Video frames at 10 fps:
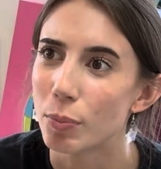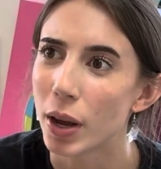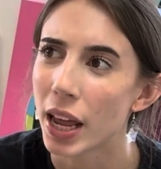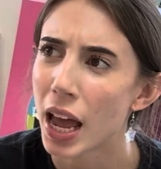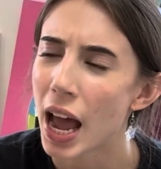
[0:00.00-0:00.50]

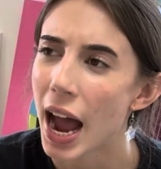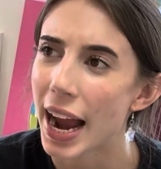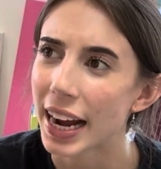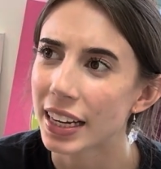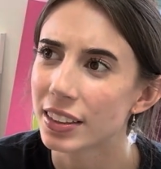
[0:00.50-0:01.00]
But I
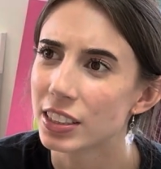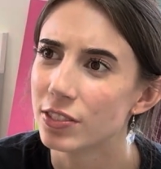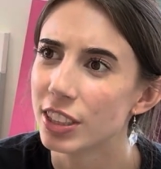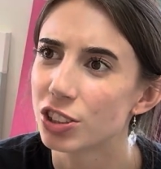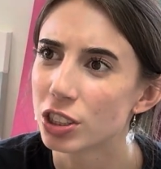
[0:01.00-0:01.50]
had this
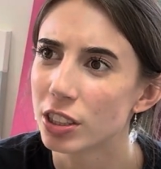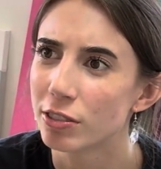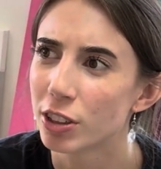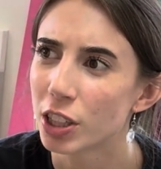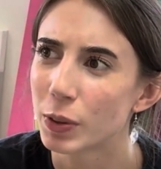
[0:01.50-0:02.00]
vision of
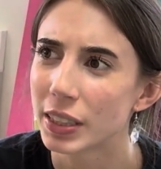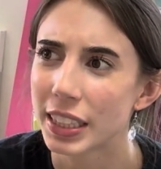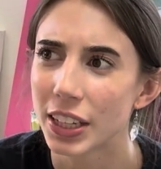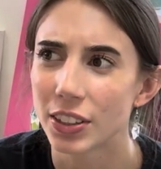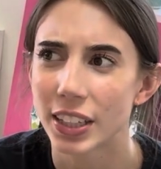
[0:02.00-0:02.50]
her with the
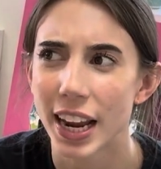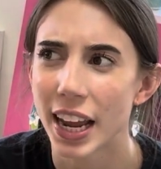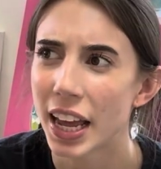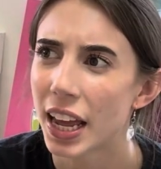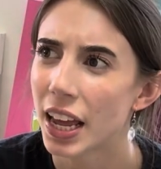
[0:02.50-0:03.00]
other day
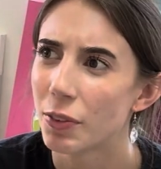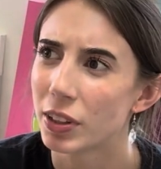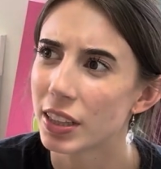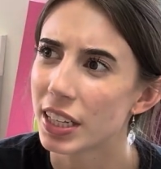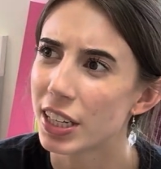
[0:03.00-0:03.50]

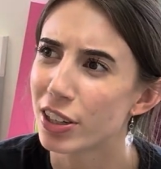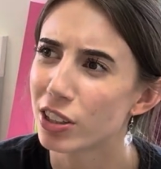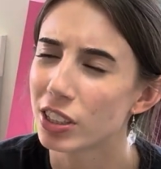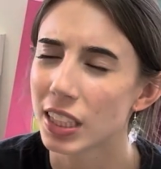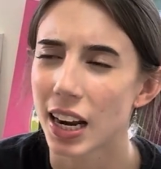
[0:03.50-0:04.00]
with the
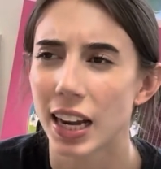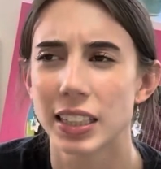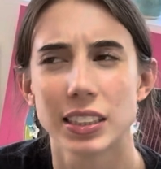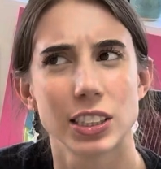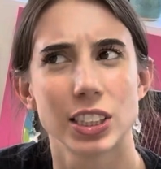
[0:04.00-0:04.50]
ears, and I
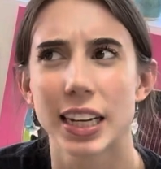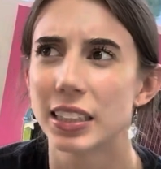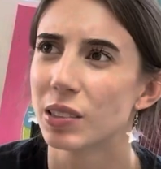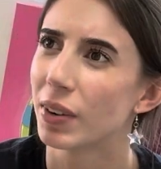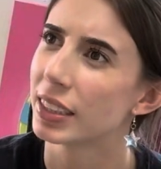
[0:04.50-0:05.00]
said
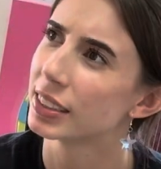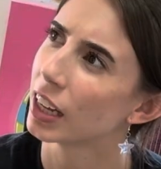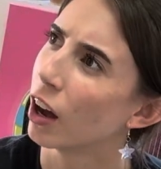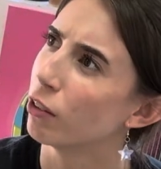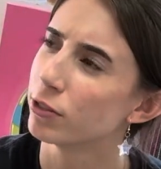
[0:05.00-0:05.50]
to
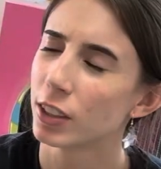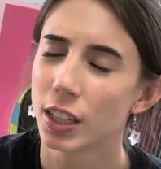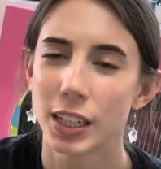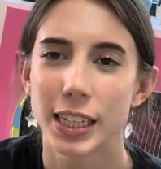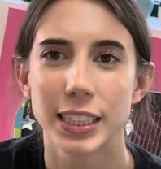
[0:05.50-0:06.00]
myself,
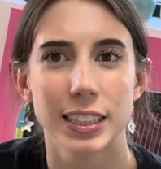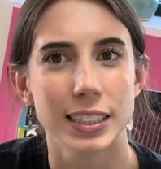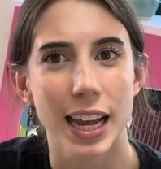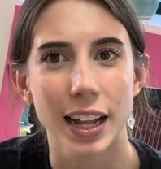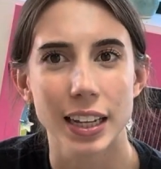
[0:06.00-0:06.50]

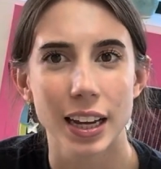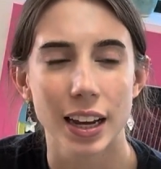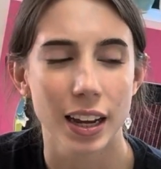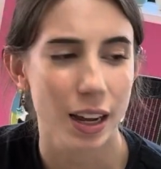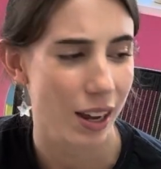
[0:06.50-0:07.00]

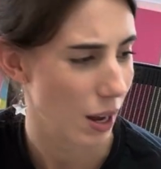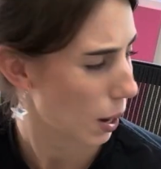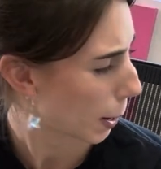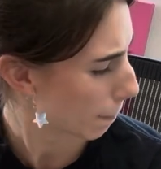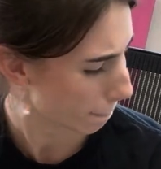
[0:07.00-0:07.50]
Natalia,
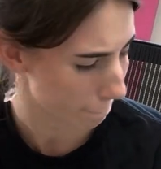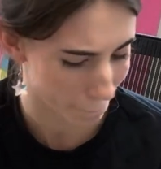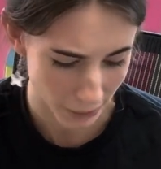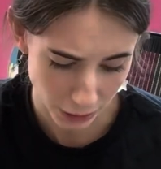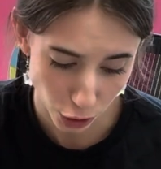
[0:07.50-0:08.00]

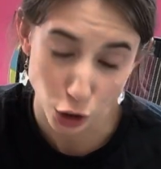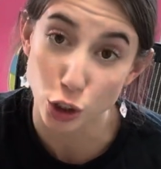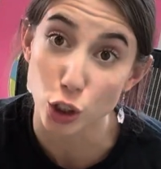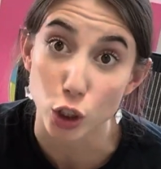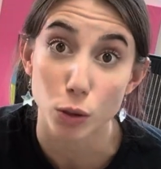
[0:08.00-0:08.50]

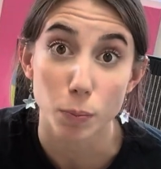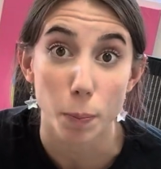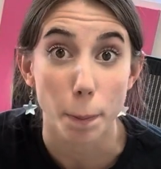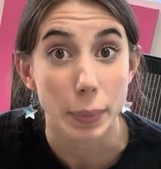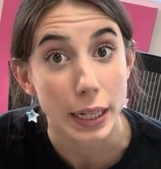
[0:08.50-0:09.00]
don't
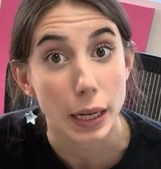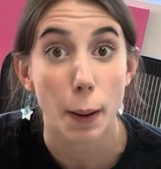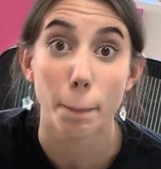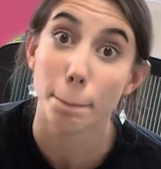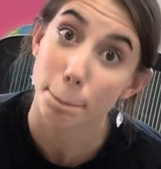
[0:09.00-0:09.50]
be a
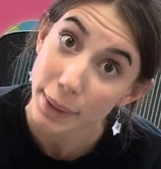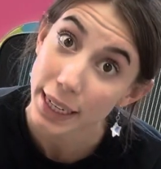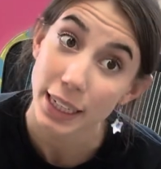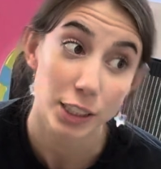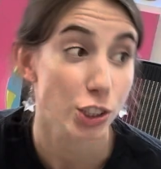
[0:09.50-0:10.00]

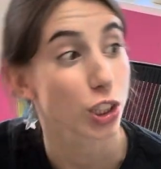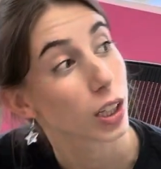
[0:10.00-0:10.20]
bitch